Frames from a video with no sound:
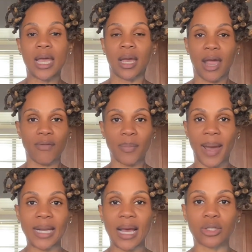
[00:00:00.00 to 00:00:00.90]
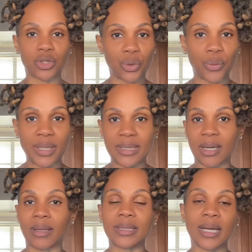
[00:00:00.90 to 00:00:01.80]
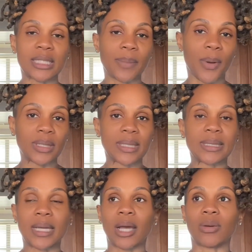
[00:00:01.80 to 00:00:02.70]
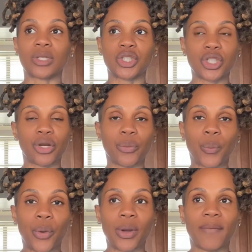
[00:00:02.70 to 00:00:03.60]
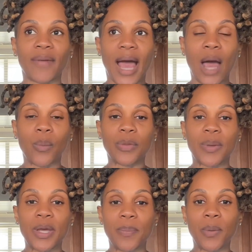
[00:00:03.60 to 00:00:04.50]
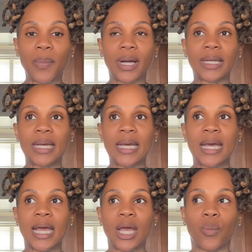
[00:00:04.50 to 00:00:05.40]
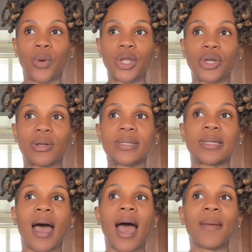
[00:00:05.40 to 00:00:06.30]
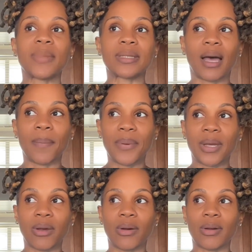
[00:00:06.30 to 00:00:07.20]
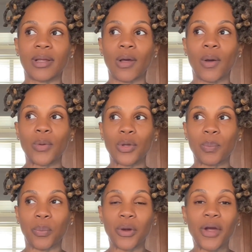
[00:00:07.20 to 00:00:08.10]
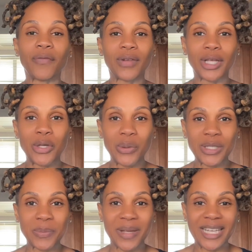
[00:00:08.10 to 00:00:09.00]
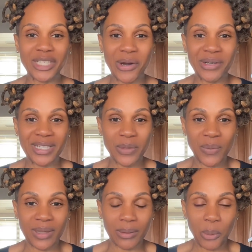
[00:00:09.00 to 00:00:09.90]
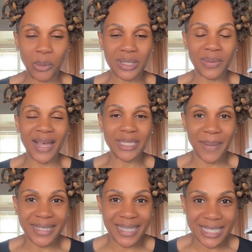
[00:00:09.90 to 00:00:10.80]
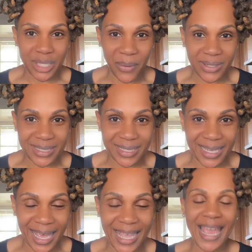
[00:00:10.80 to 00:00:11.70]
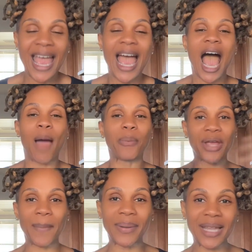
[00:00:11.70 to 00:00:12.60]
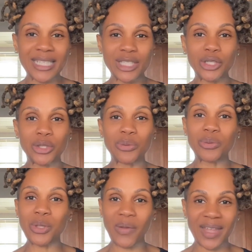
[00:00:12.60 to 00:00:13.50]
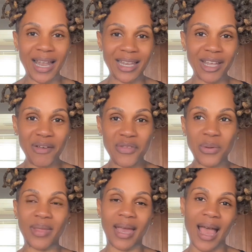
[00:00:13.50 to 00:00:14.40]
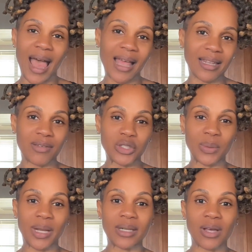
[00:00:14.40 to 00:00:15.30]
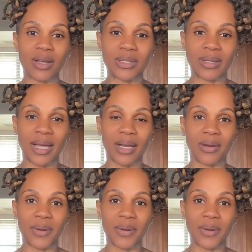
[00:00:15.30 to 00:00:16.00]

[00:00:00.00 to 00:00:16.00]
Everybody has a story to tell, a testimony to tell, to share the word of God with people. But when your time is up here, prayerfully you'll spend eternity with the Lord. So that's my testimony today. I pray it blesses you. Know that I love you, that God loves you, and I talk to you later.